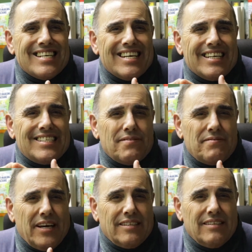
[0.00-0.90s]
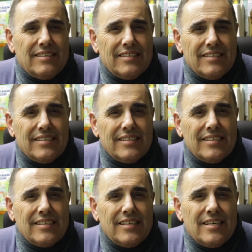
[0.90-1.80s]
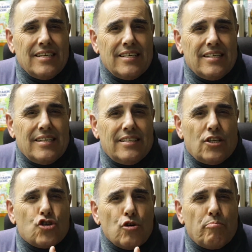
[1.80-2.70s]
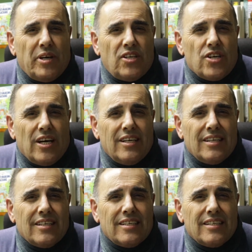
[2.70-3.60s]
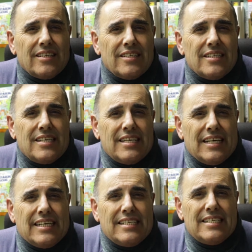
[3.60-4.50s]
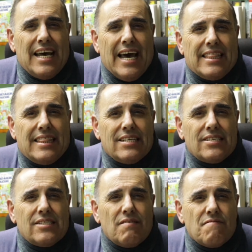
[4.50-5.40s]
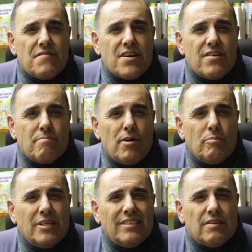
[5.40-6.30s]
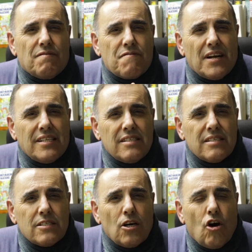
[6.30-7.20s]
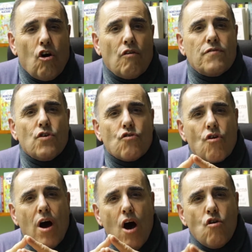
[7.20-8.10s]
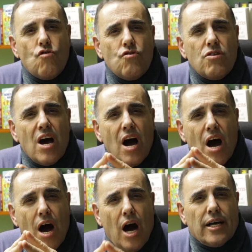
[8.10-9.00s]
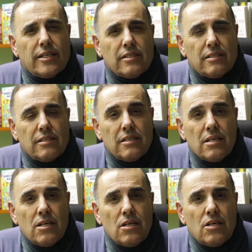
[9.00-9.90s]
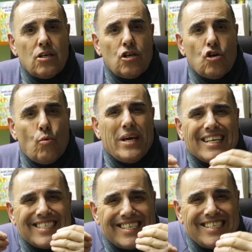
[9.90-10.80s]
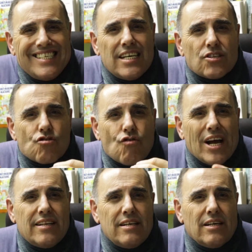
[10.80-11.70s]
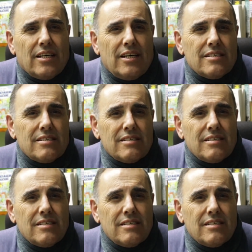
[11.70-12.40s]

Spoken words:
its effect. The true picture is at this very moment in front of your own eyes. We can see it right now, guys,